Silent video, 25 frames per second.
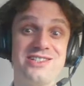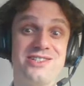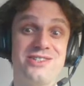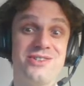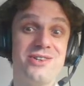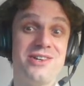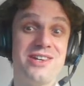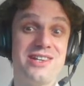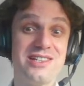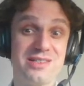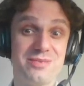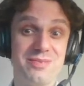do
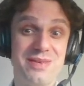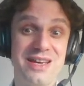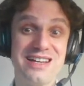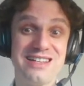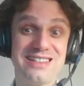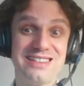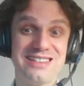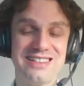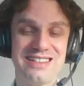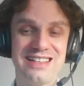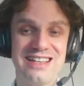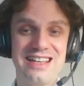you
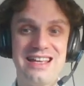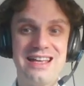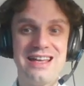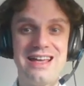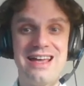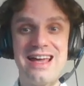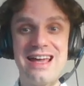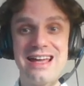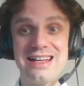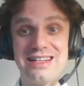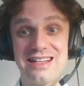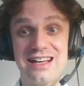expect,
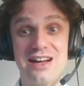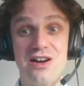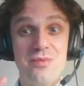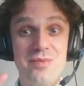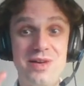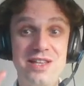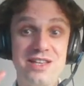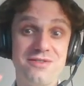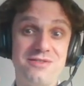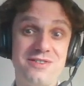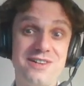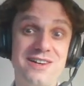and how
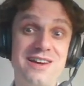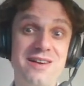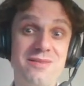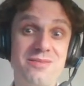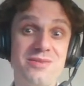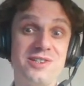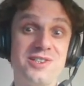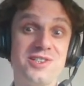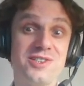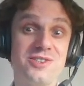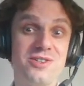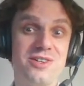many
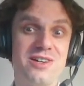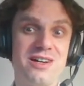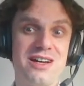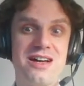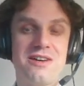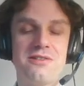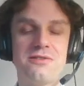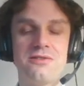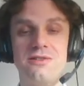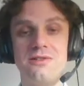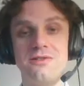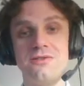variables do you
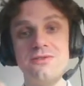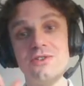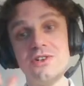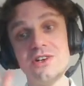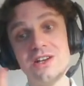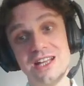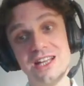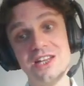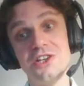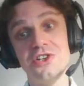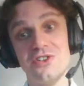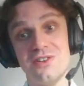have for
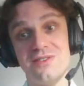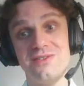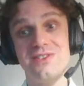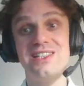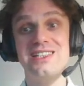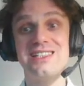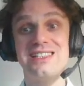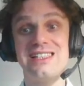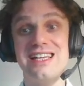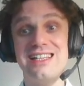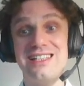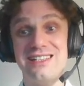each of
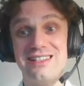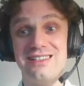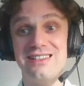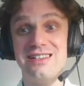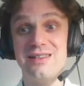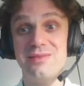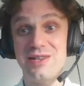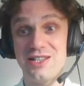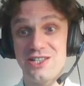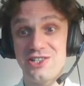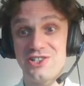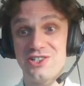these latent
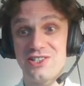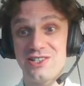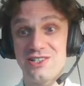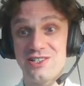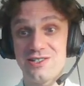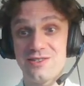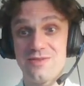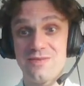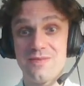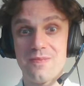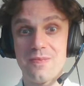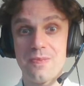
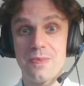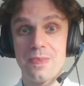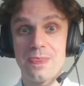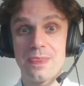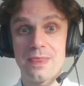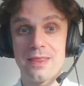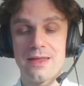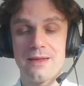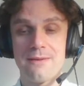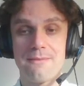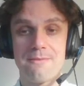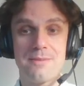dimensions?
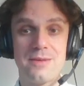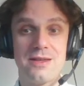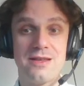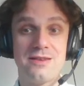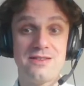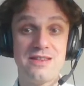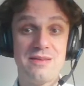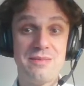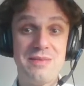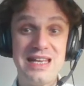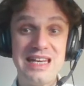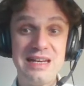
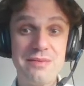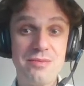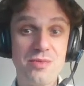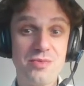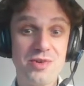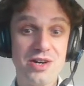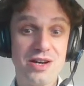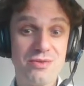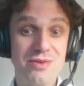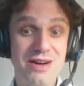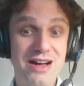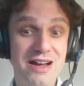The minimum
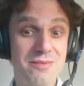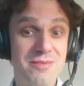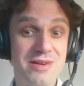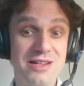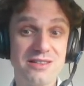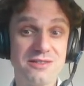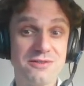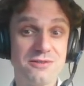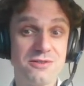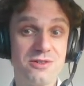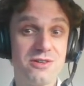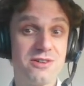
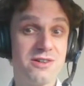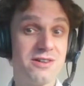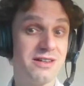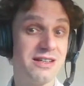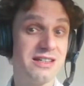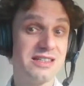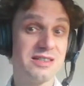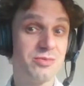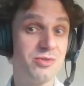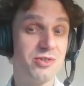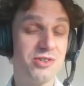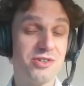requirement for
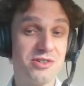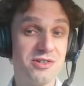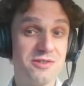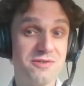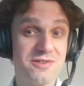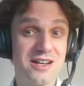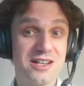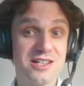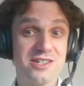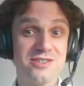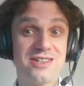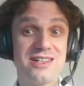exploratory
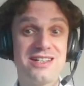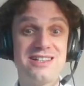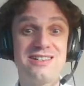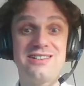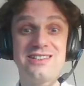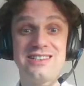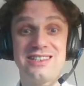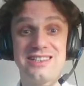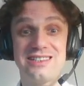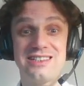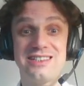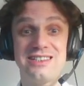factor
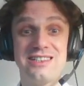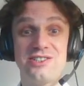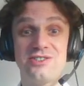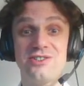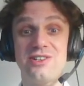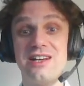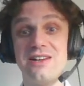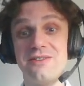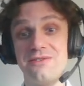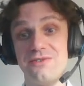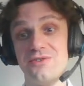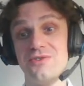analysis is to
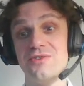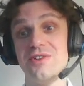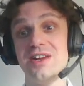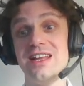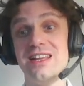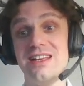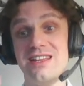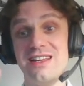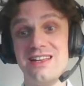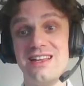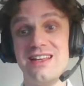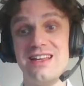have
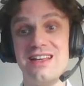3